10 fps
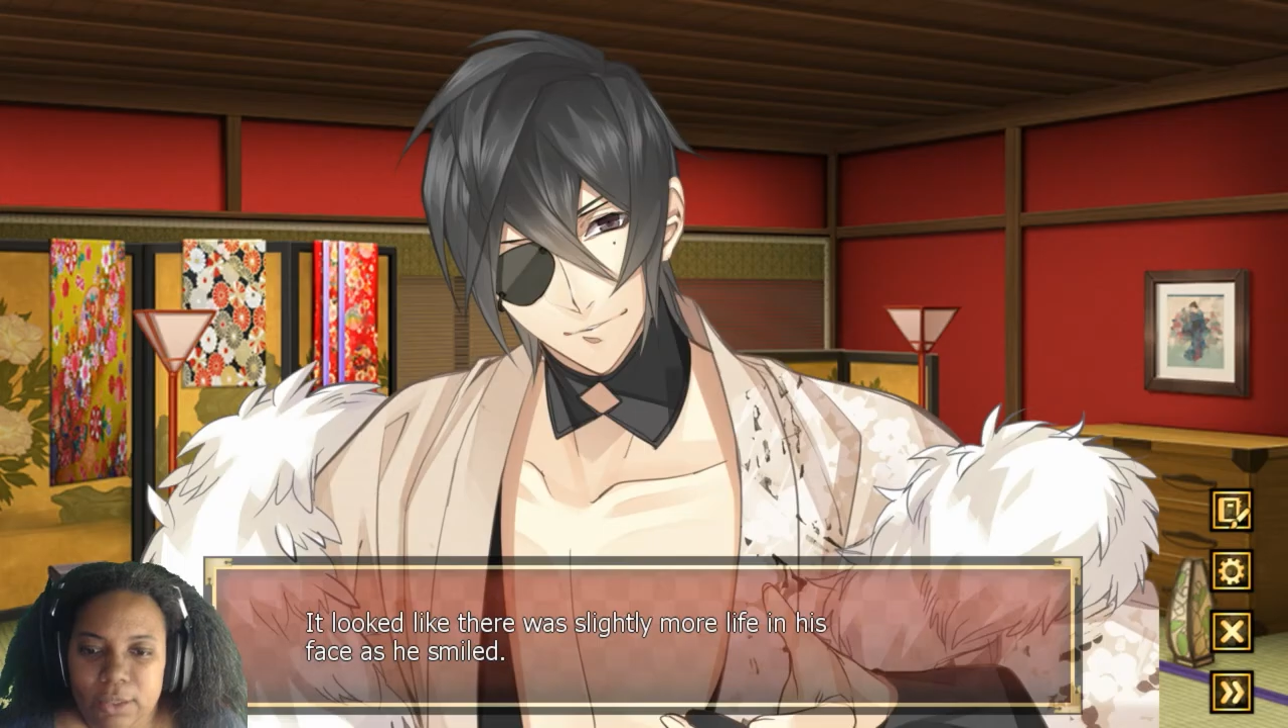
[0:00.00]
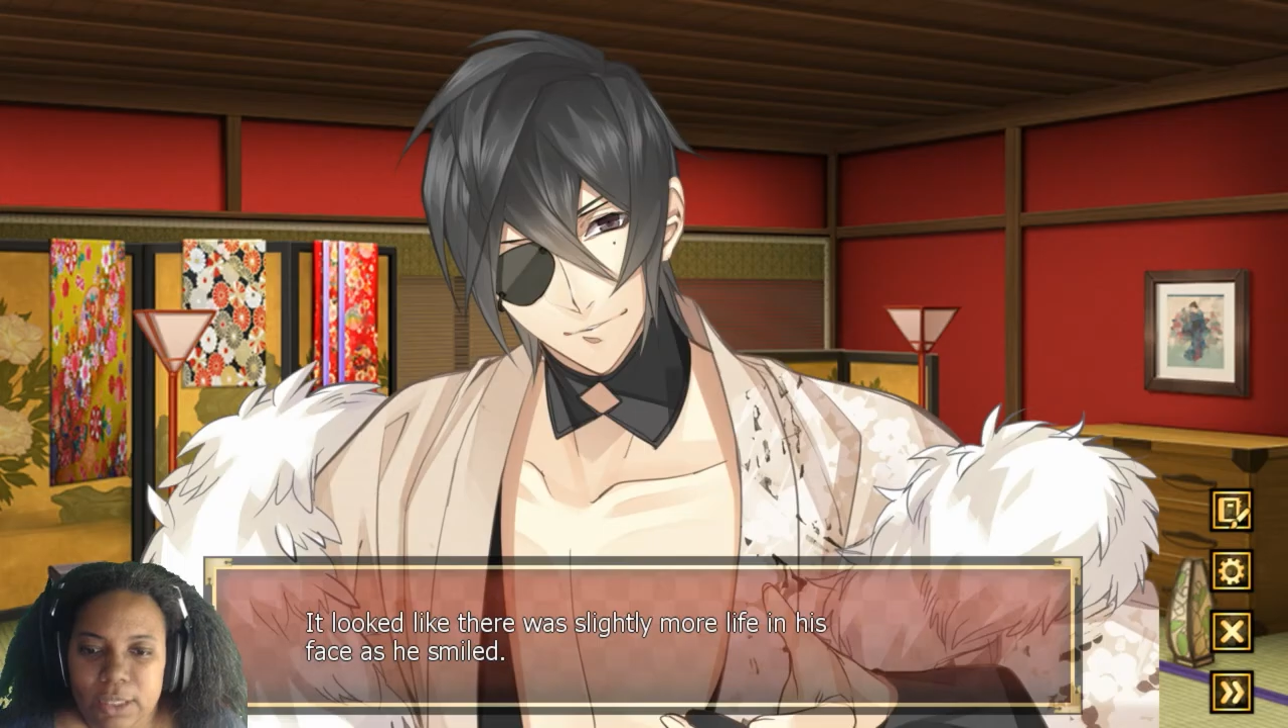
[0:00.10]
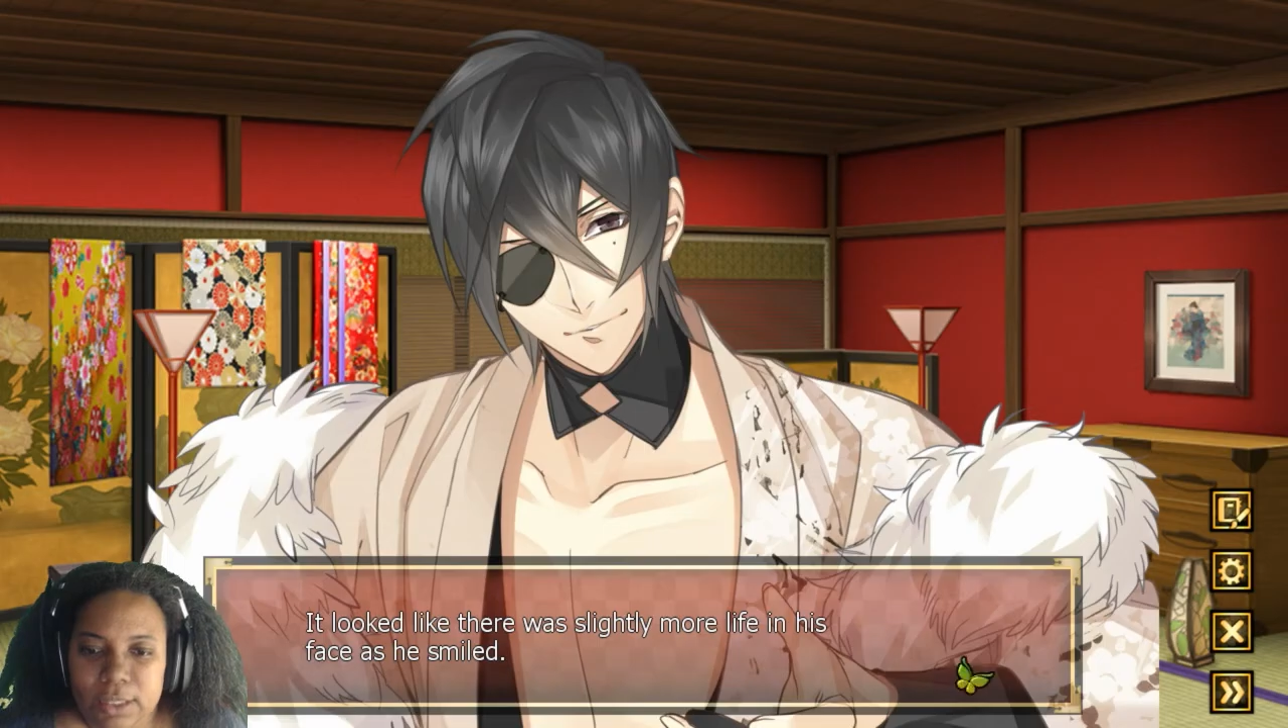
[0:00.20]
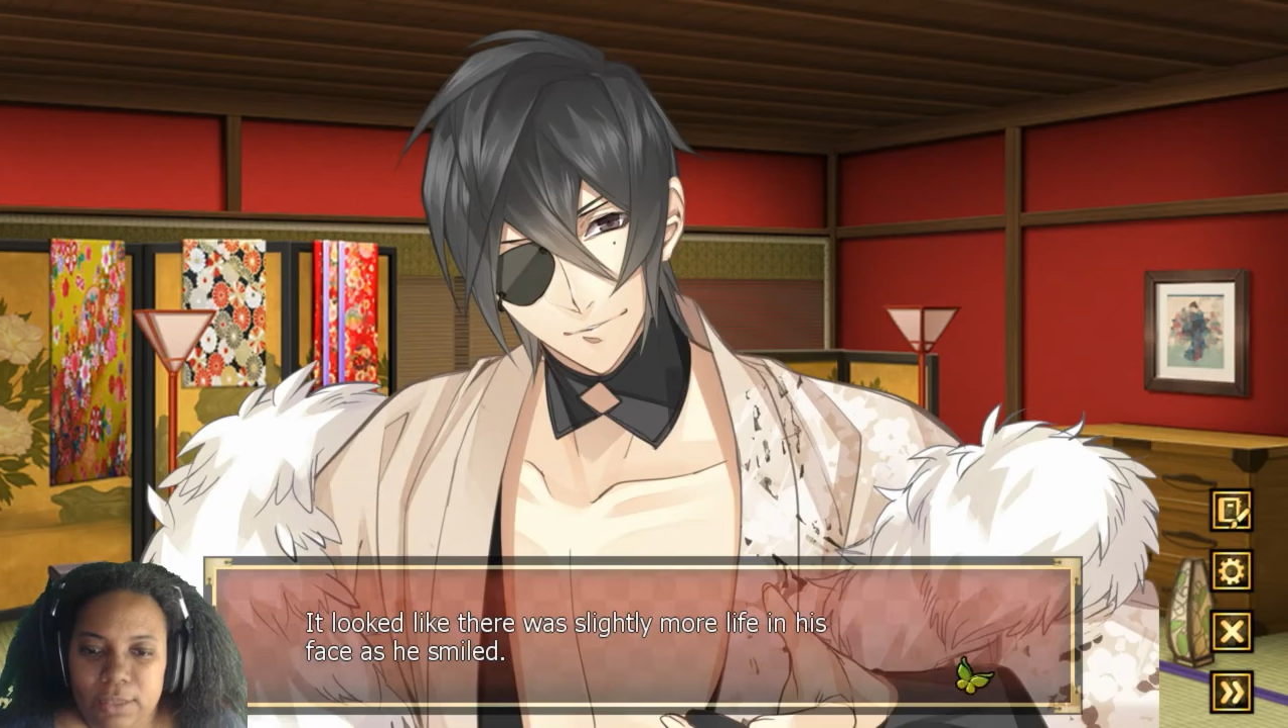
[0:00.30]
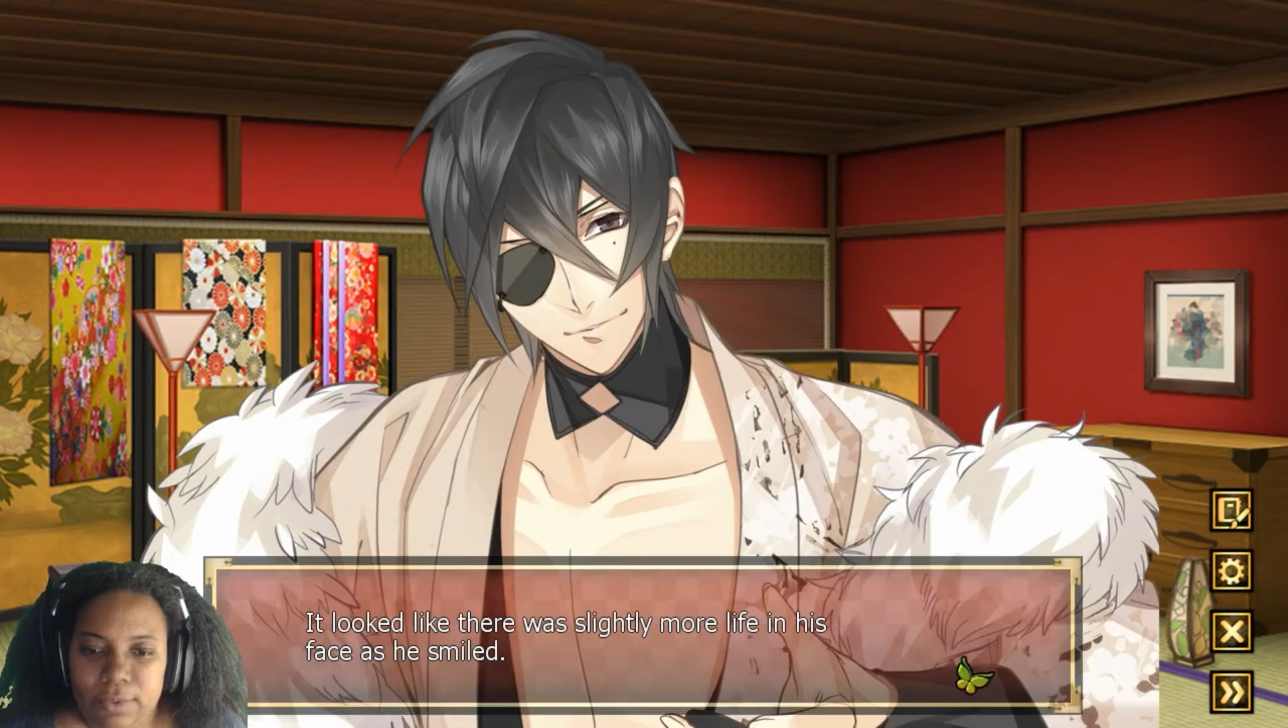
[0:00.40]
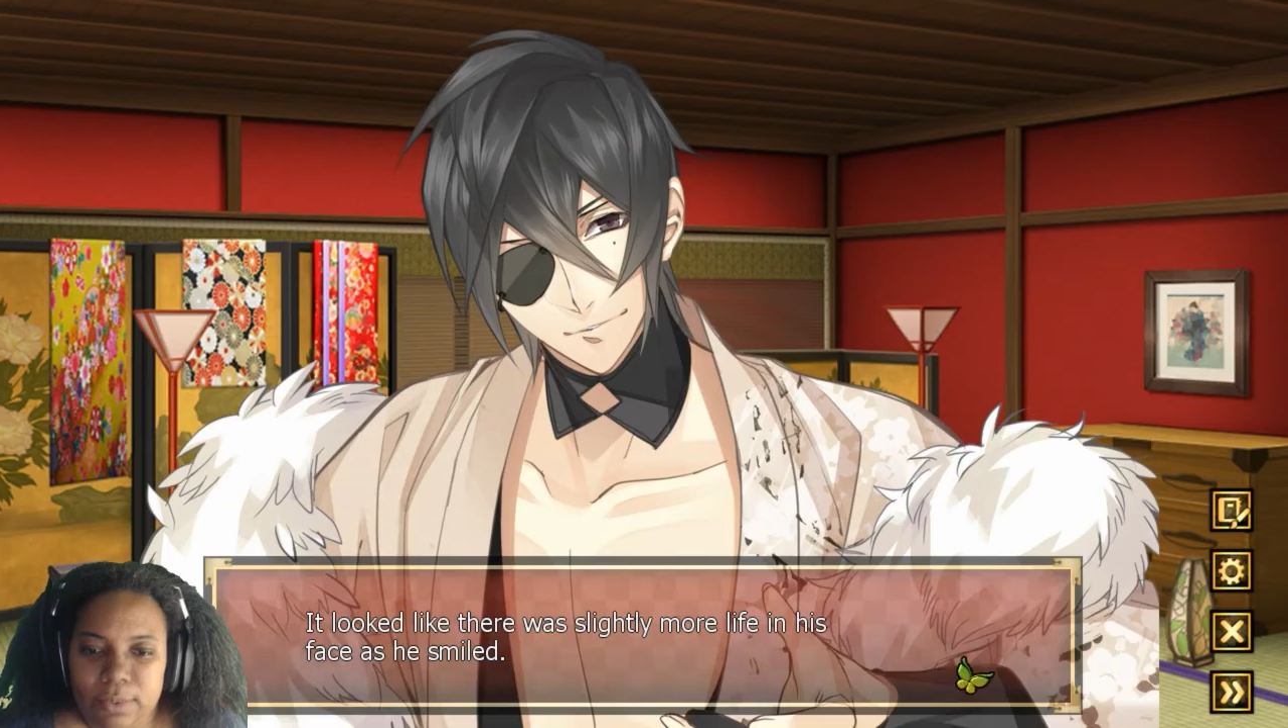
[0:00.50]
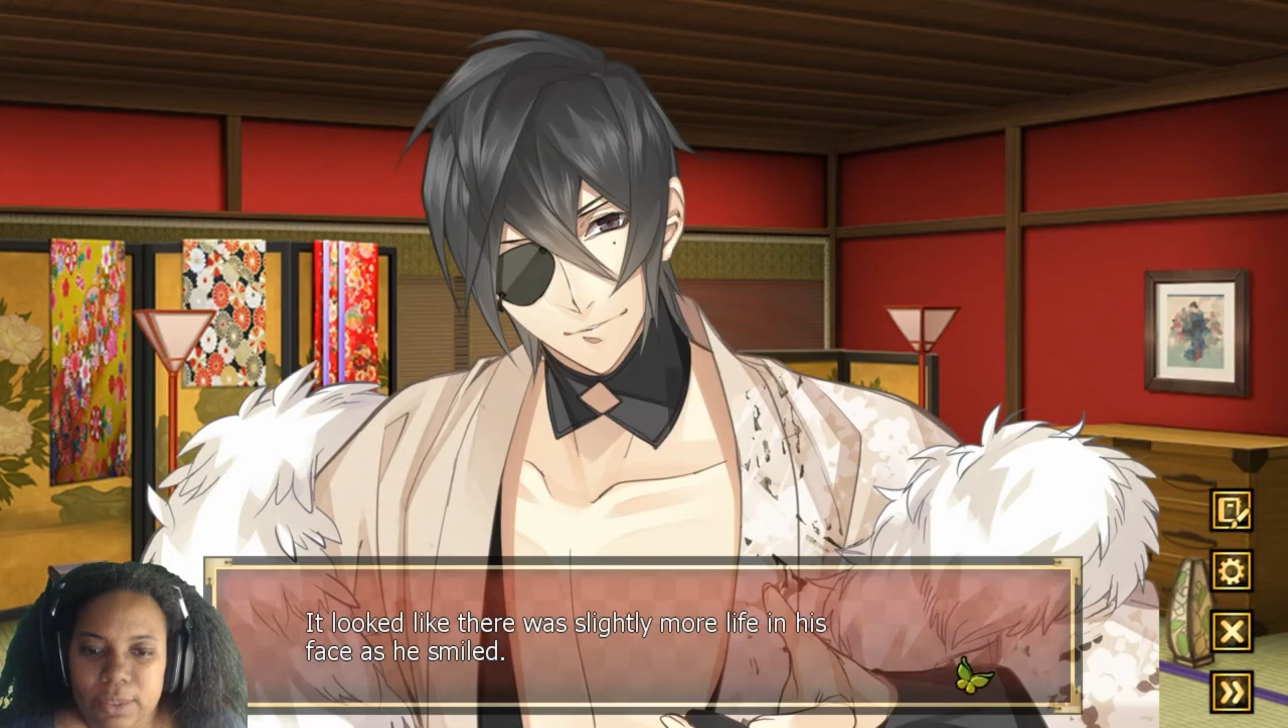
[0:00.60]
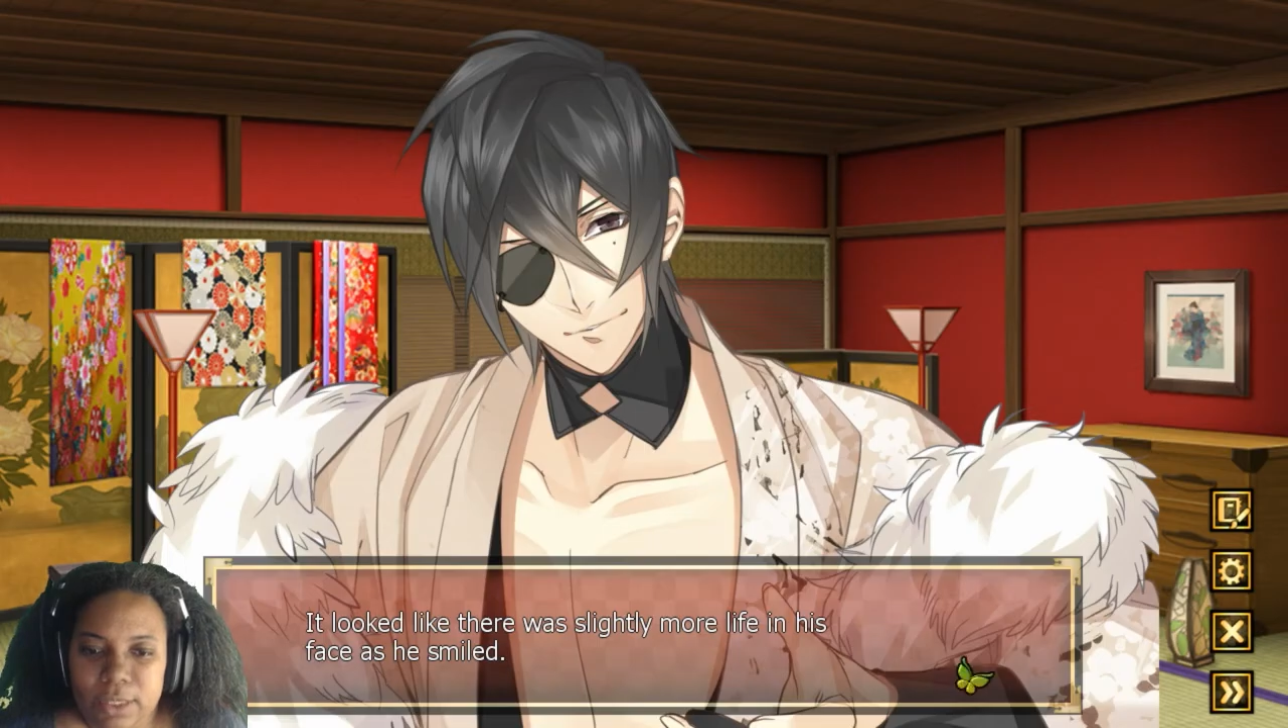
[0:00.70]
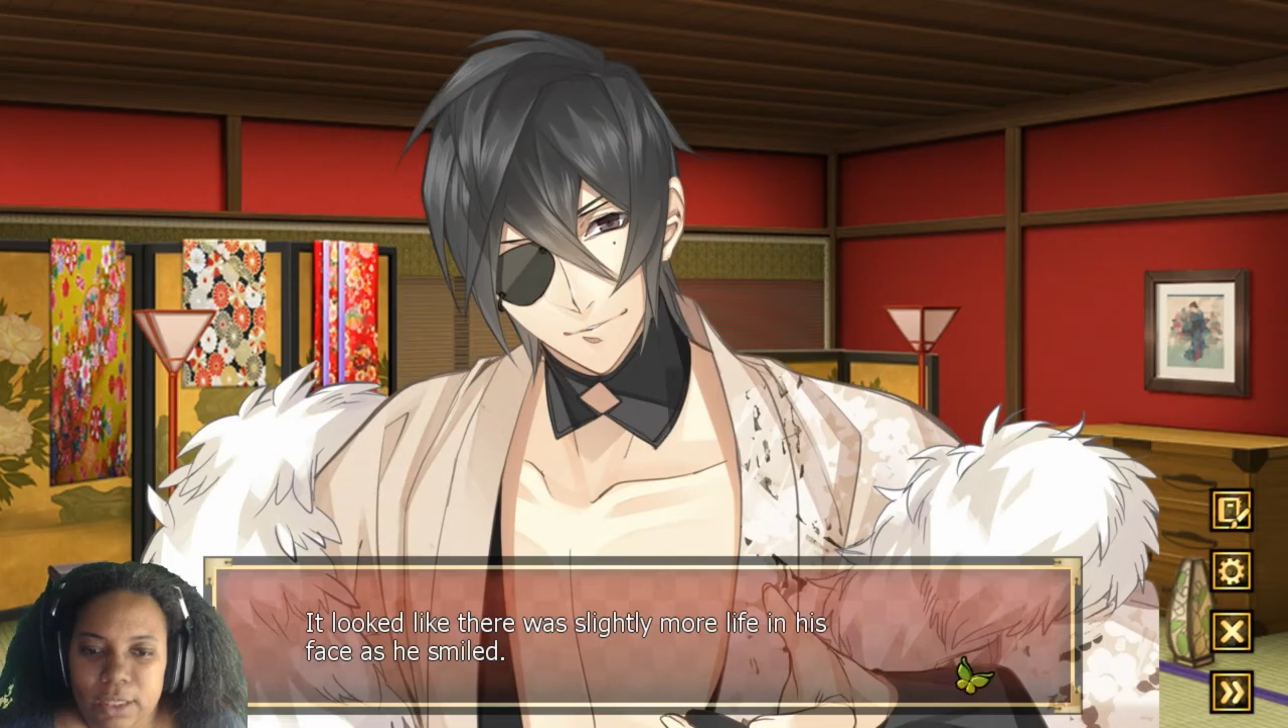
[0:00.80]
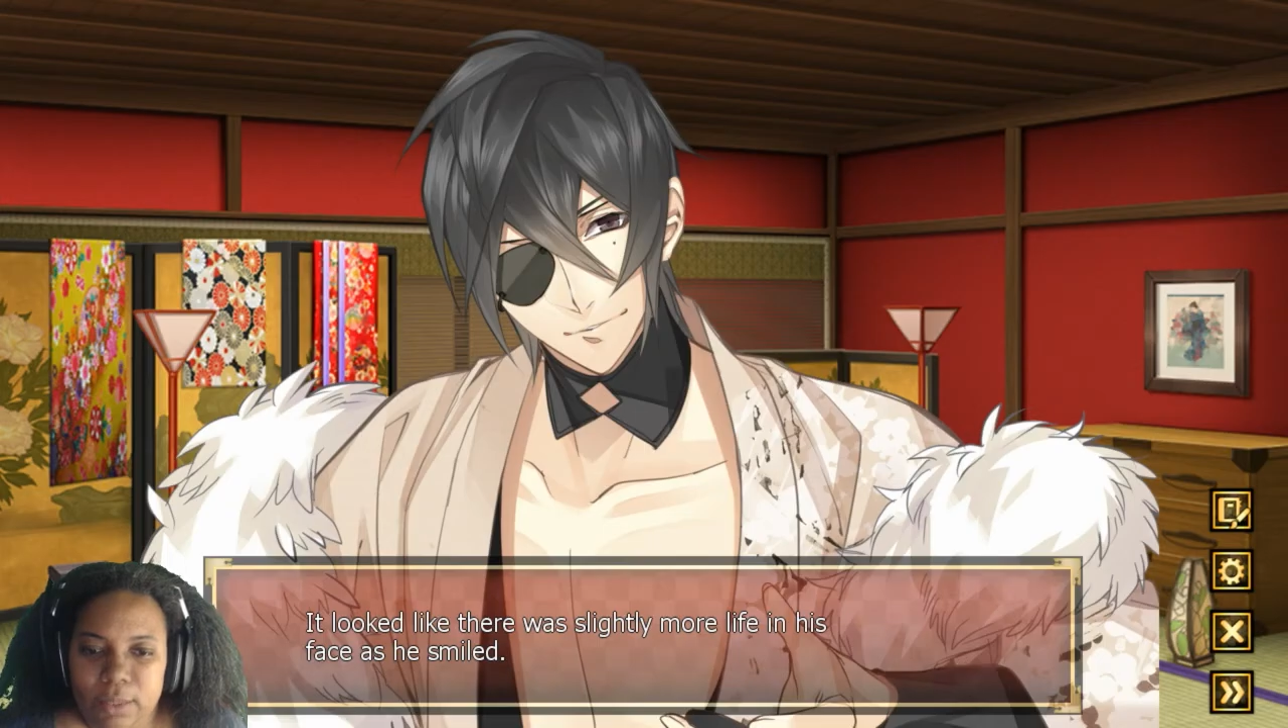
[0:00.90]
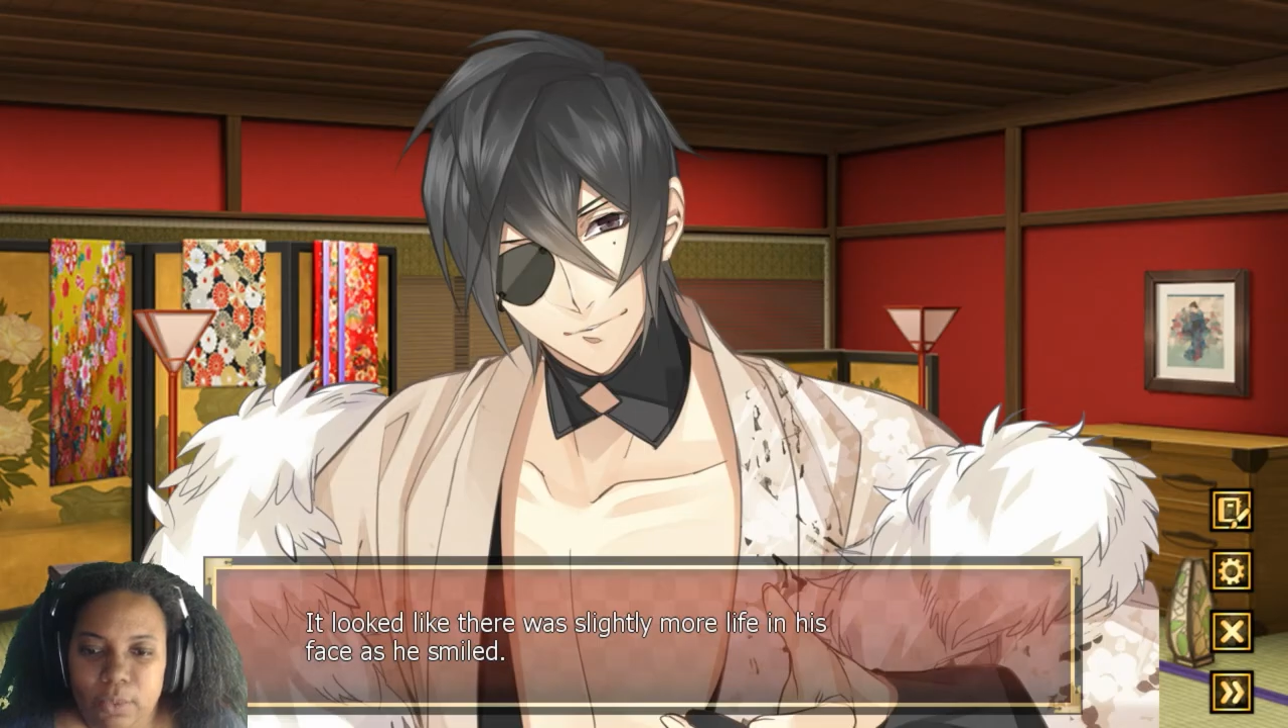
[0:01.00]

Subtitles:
as if he was slightly